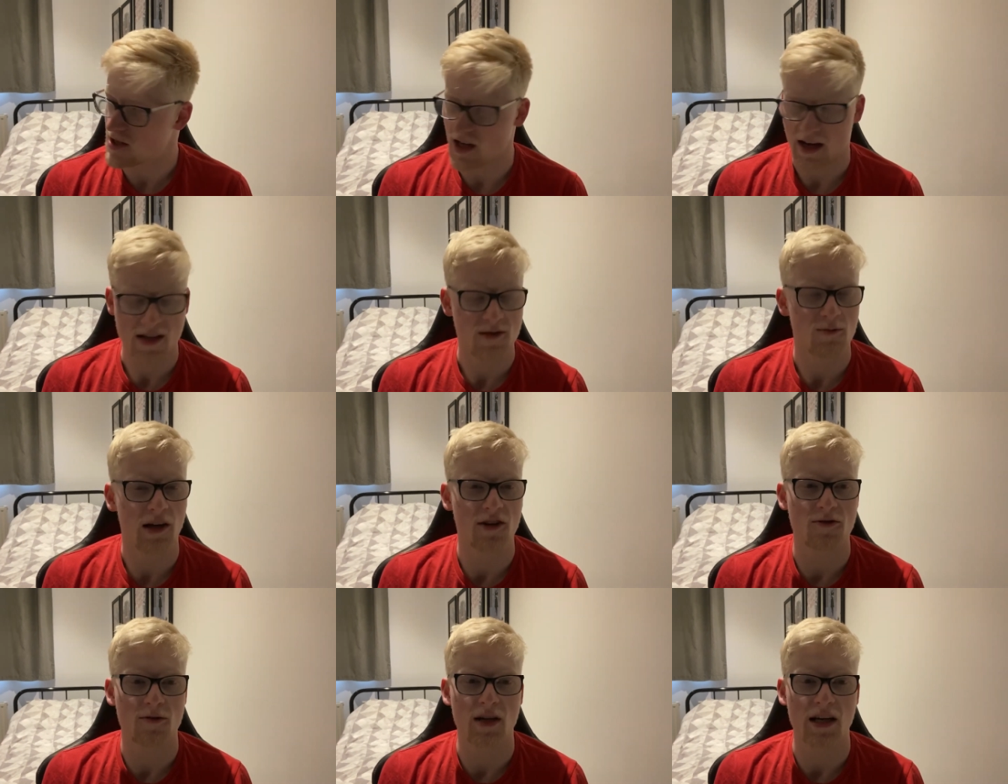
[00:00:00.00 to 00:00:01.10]
Shit has well and
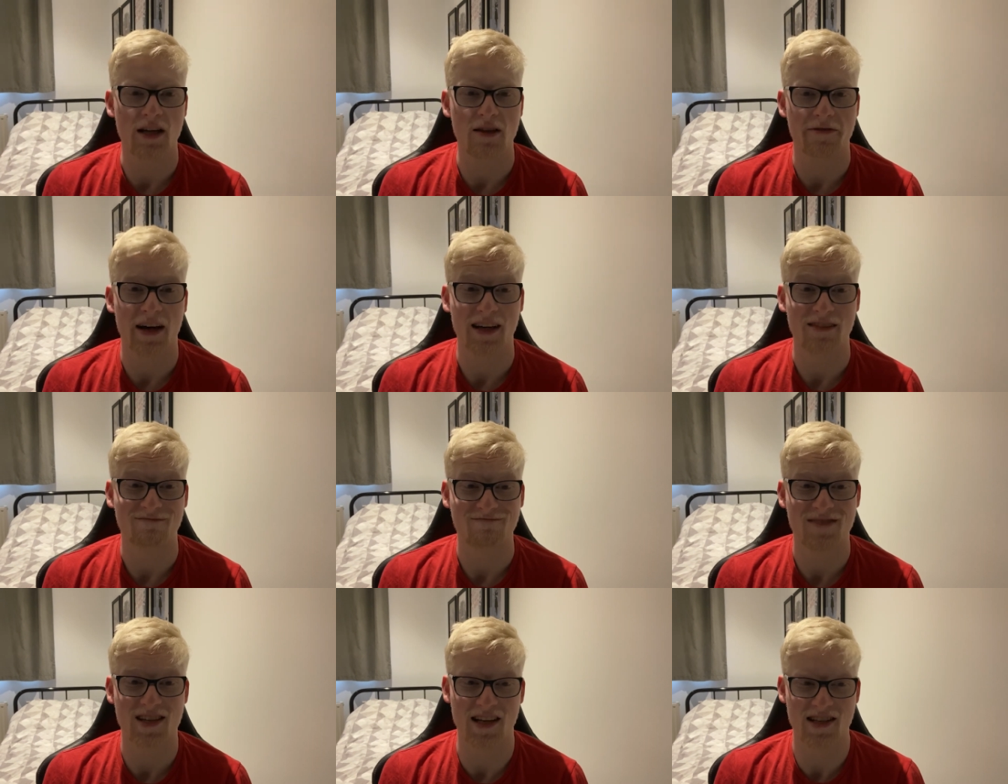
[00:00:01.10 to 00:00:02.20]
truly hit the fan
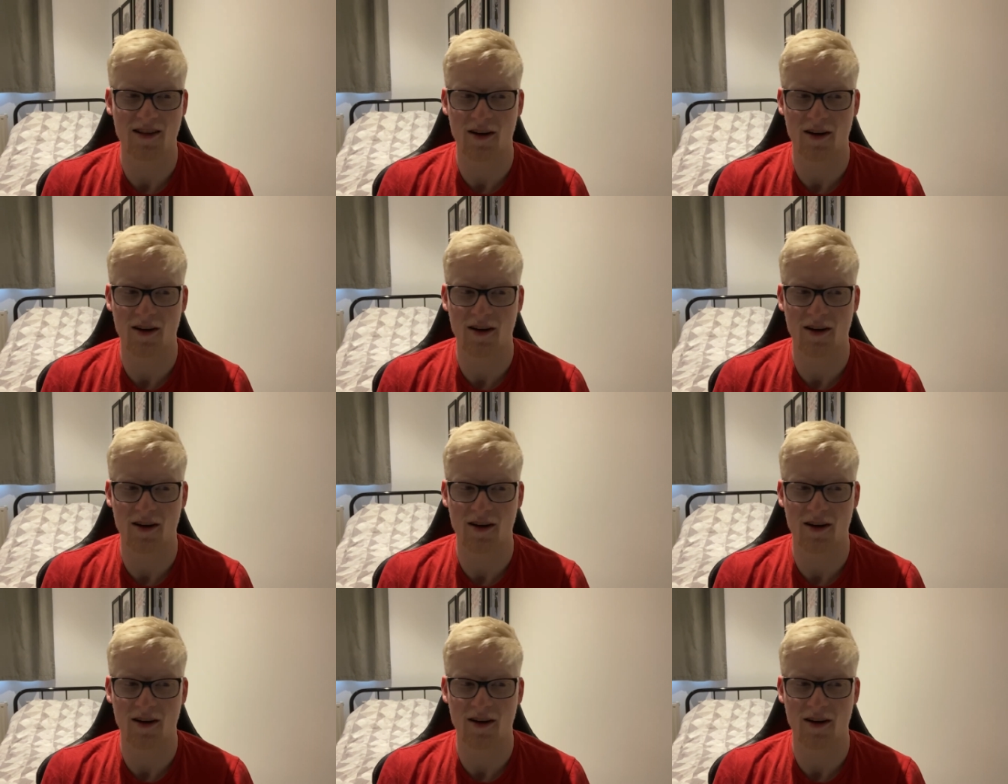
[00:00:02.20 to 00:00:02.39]
since